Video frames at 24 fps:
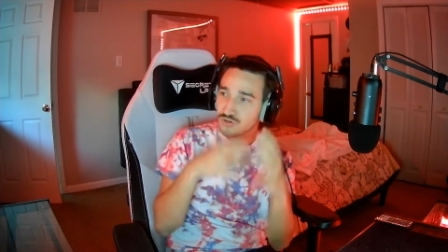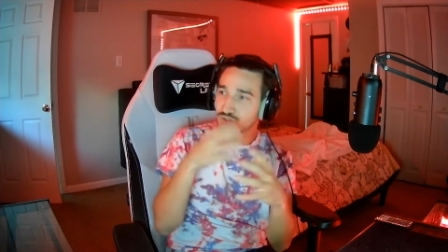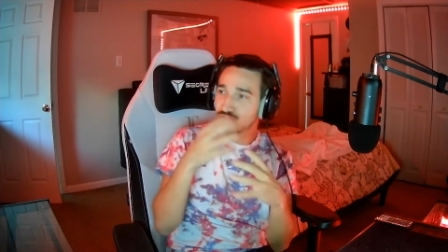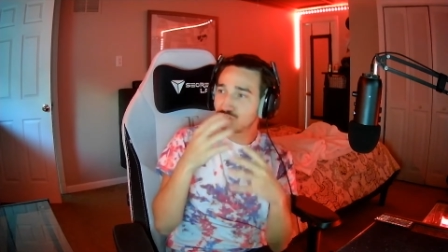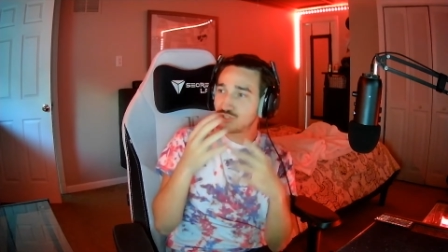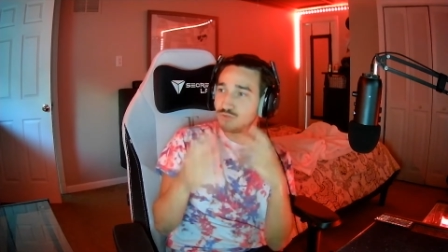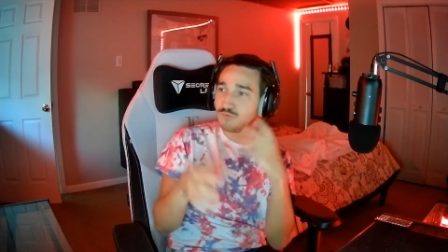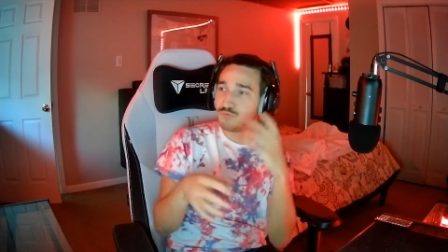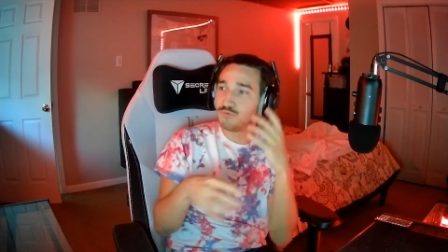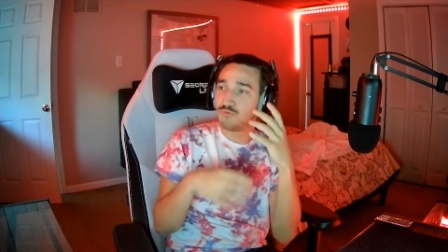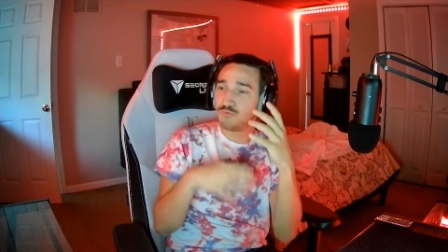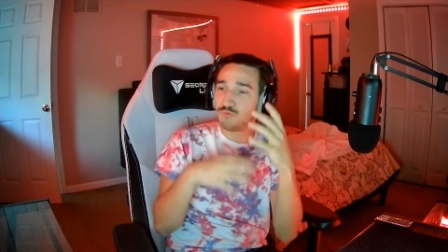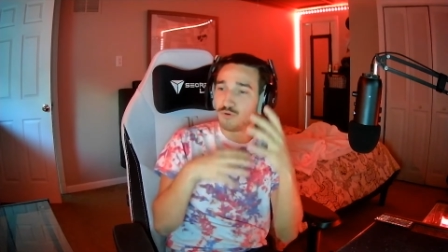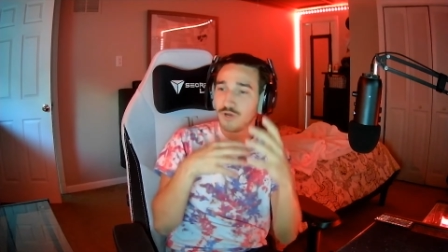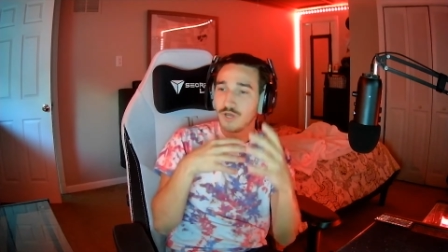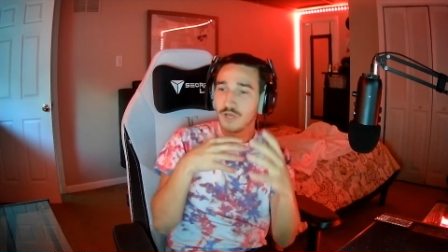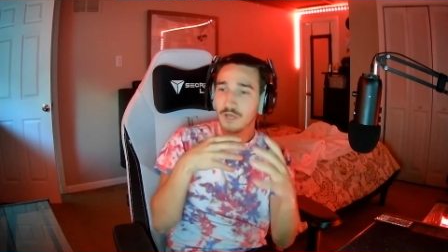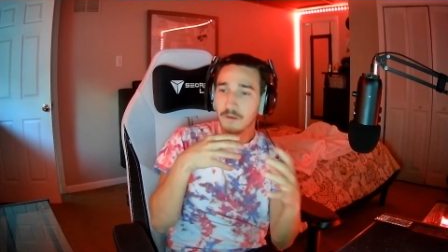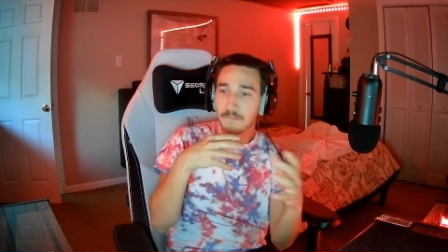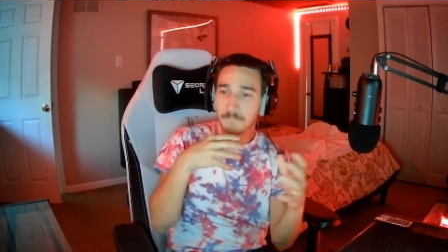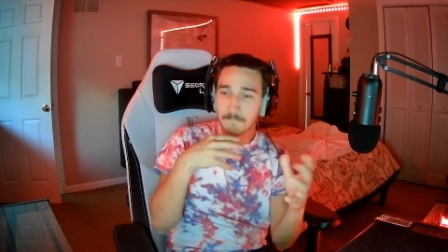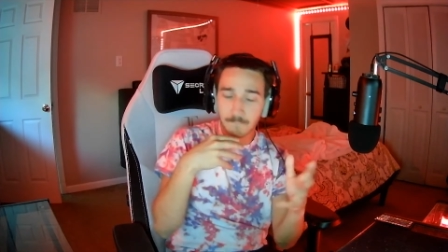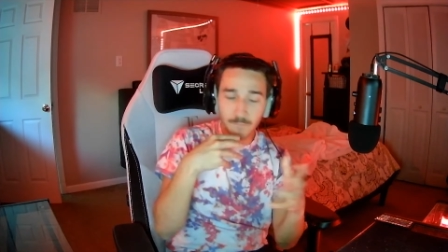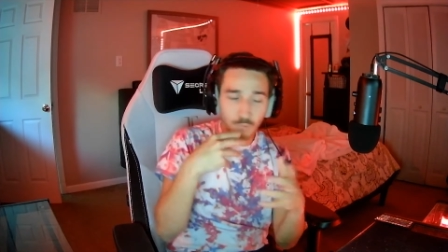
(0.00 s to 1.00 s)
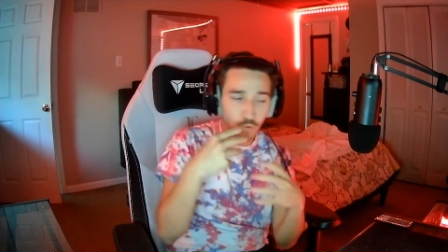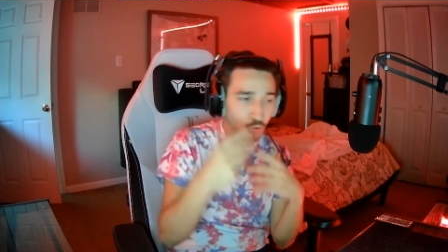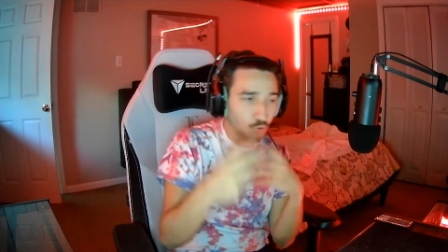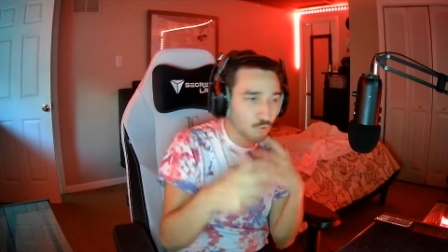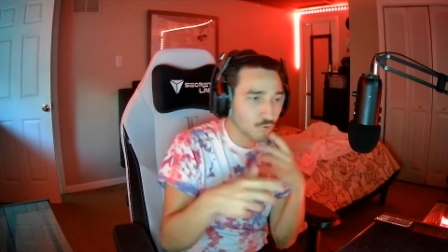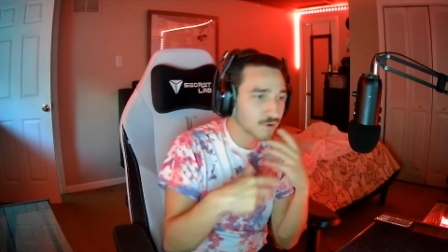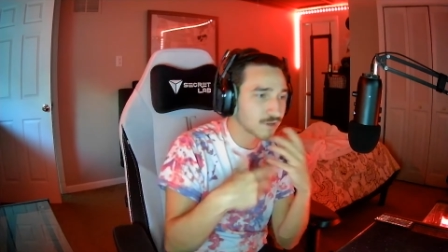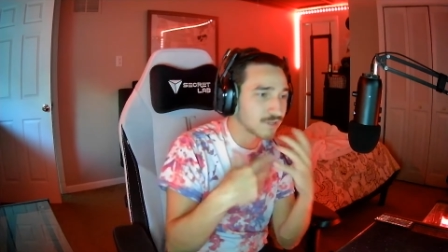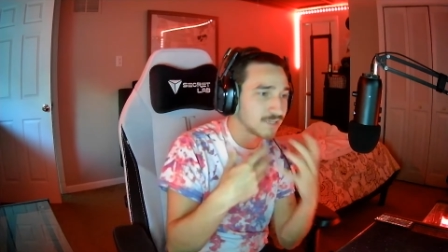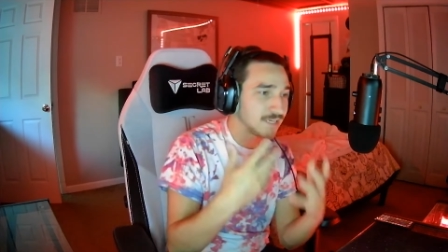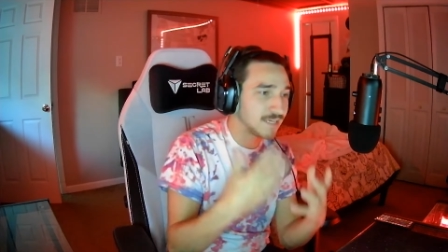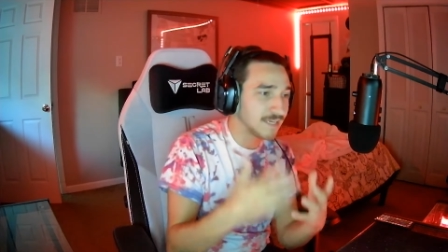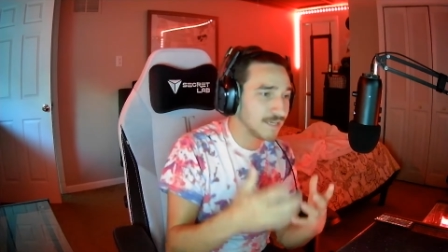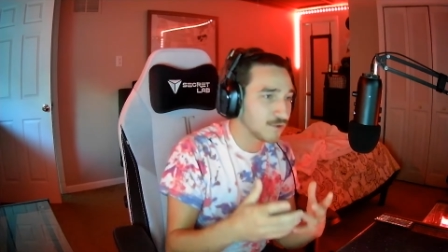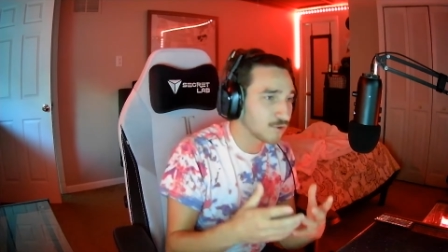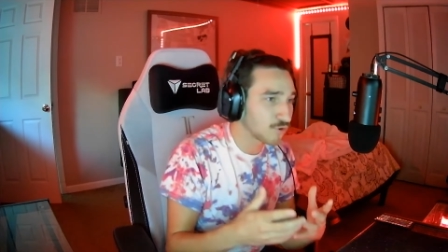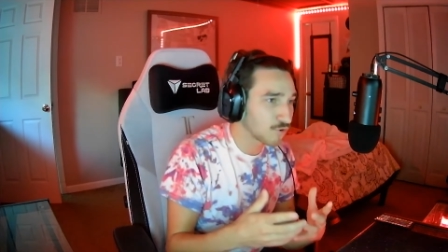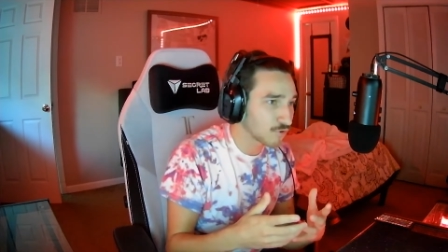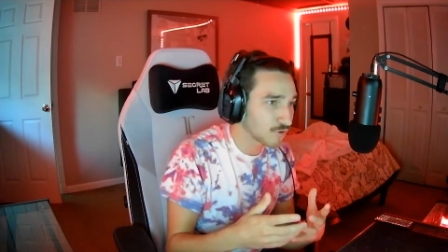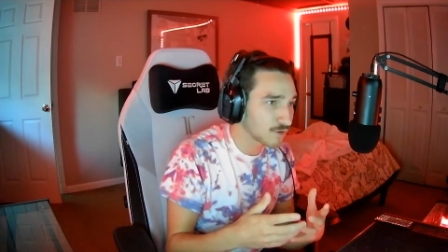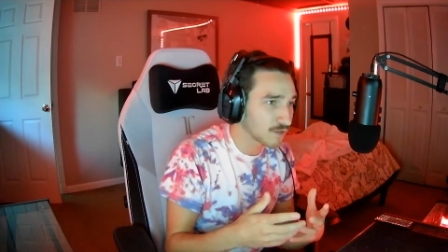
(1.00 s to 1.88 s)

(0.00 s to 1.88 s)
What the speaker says: to more geared